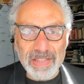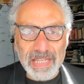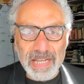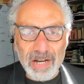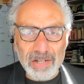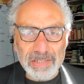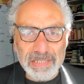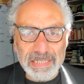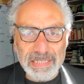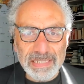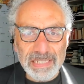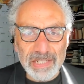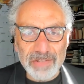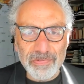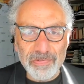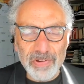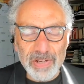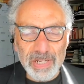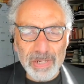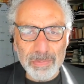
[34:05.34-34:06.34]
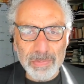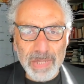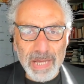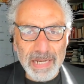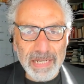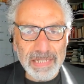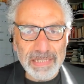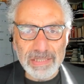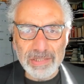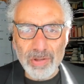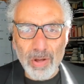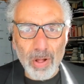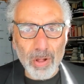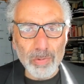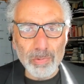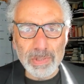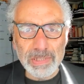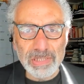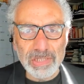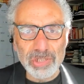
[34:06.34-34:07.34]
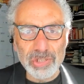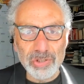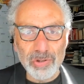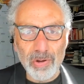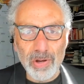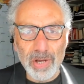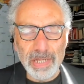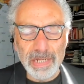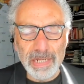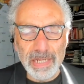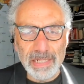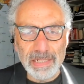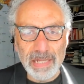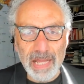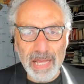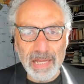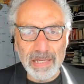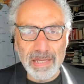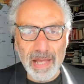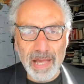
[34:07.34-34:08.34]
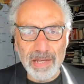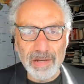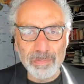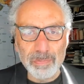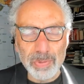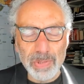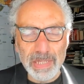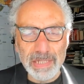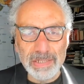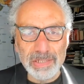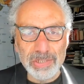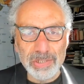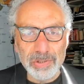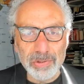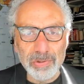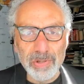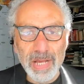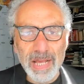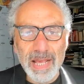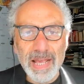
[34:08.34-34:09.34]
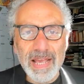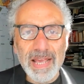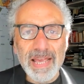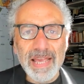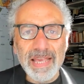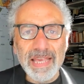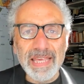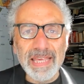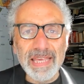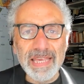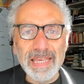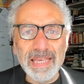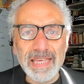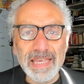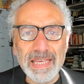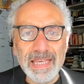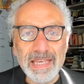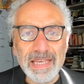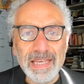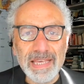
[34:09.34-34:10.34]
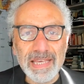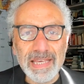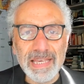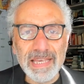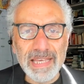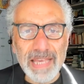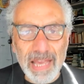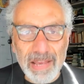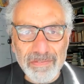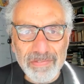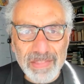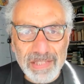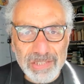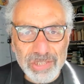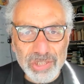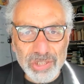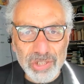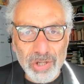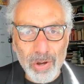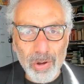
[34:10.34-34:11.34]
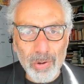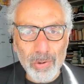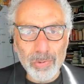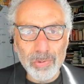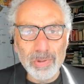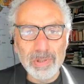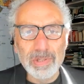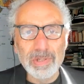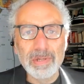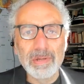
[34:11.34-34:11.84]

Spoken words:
the artistic freedom that he's always enjoyed and kind of played to, he gave this show.